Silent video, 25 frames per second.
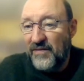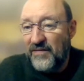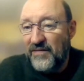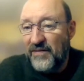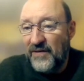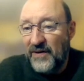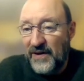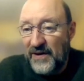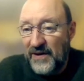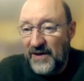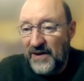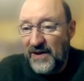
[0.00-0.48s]
or
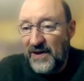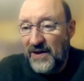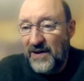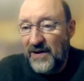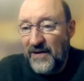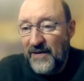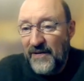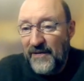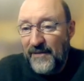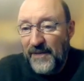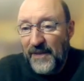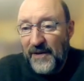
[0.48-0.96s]
validity,
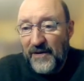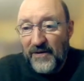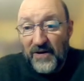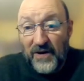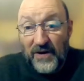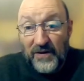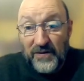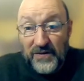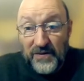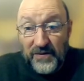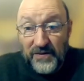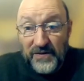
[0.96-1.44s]

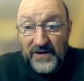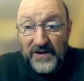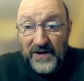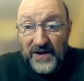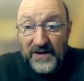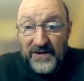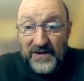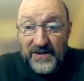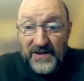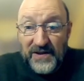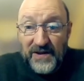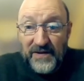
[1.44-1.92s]
cultural
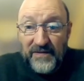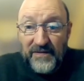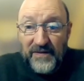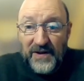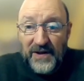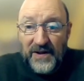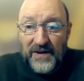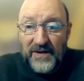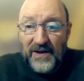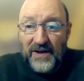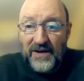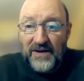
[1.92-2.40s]

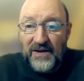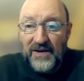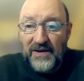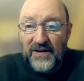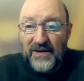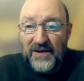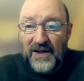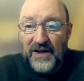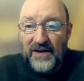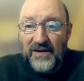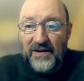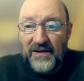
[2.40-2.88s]
sensitivity,
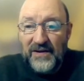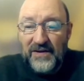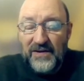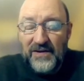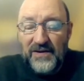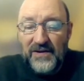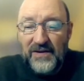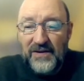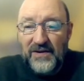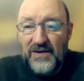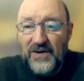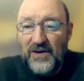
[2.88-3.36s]
then
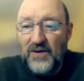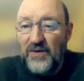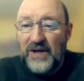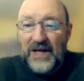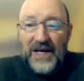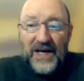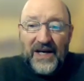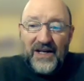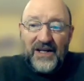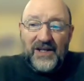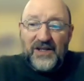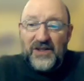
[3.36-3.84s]
you
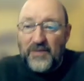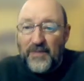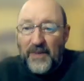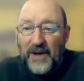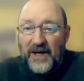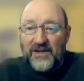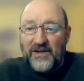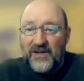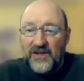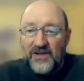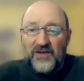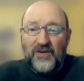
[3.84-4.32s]
can't
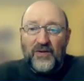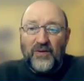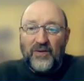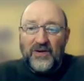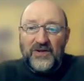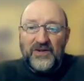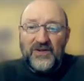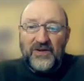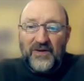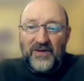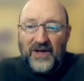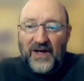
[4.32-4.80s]
expect the
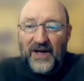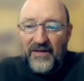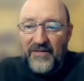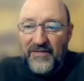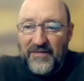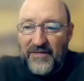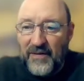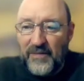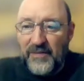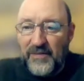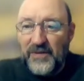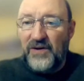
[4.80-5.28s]
scores you get
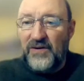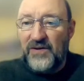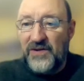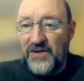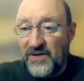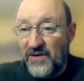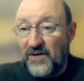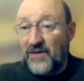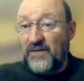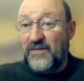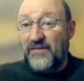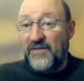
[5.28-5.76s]
from your
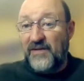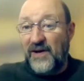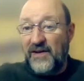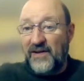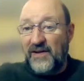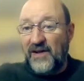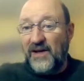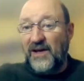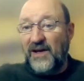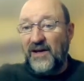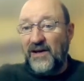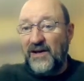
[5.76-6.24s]
survey
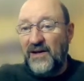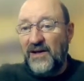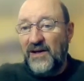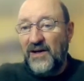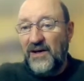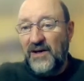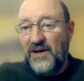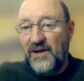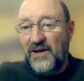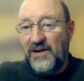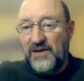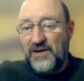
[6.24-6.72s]
then
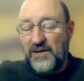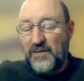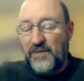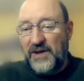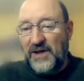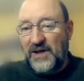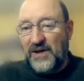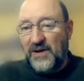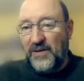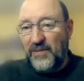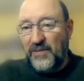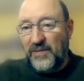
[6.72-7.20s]
to
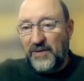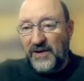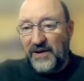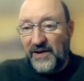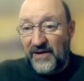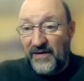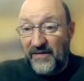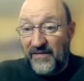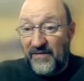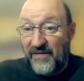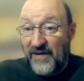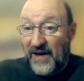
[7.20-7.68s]
be
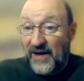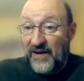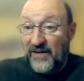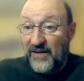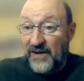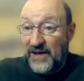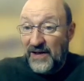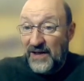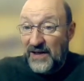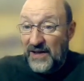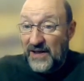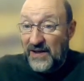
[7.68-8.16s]
completely
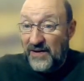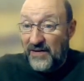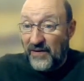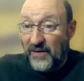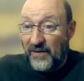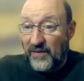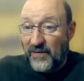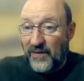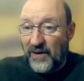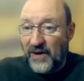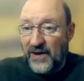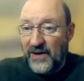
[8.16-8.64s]
valid
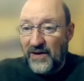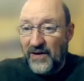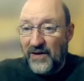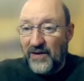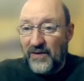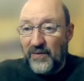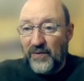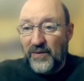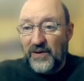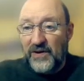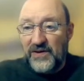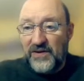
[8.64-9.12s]
either, right? In
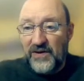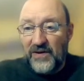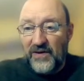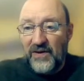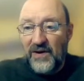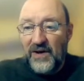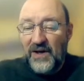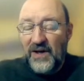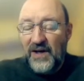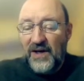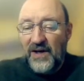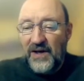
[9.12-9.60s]
other words,
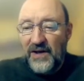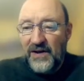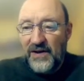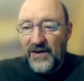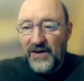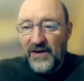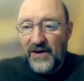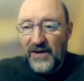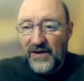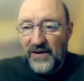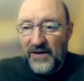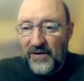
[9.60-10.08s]

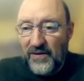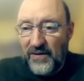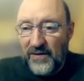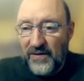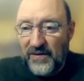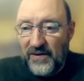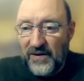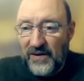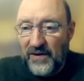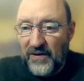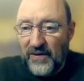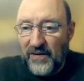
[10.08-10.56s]

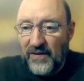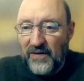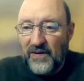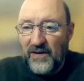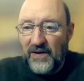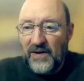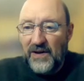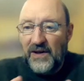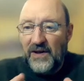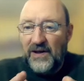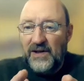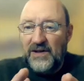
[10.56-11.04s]
you're
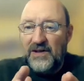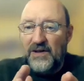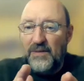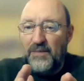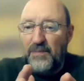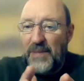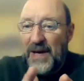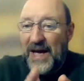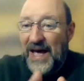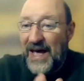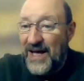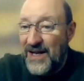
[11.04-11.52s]

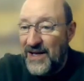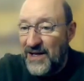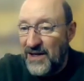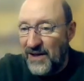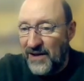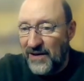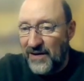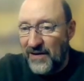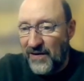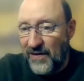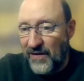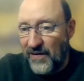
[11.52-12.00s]

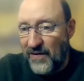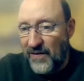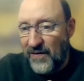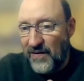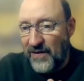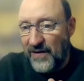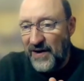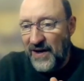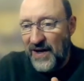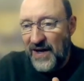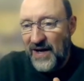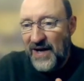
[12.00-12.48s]
dependent
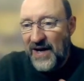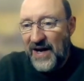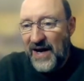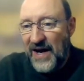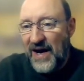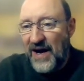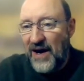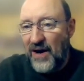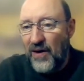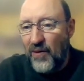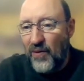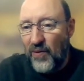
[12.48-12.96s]
on
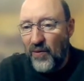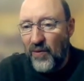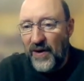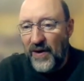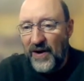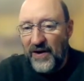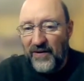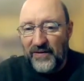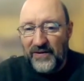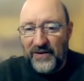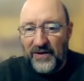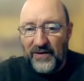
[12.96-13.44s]
how
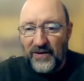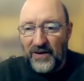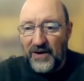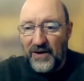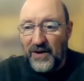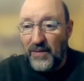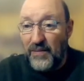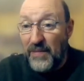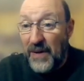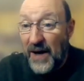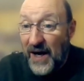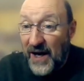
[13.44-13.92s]
well your
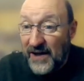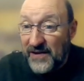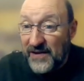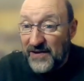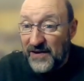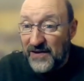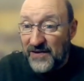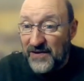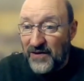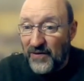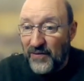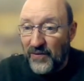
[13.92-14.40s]

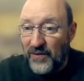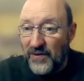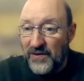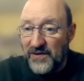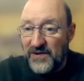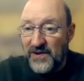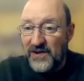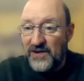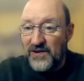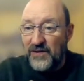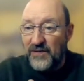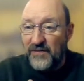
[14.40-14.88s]
composite
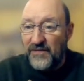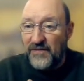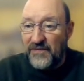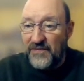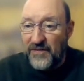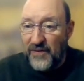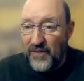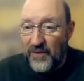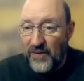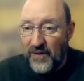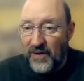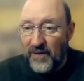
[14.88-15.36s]
scores that you
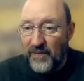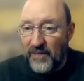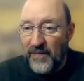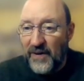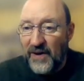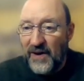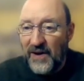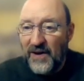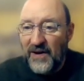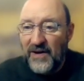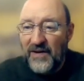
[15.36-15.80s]
form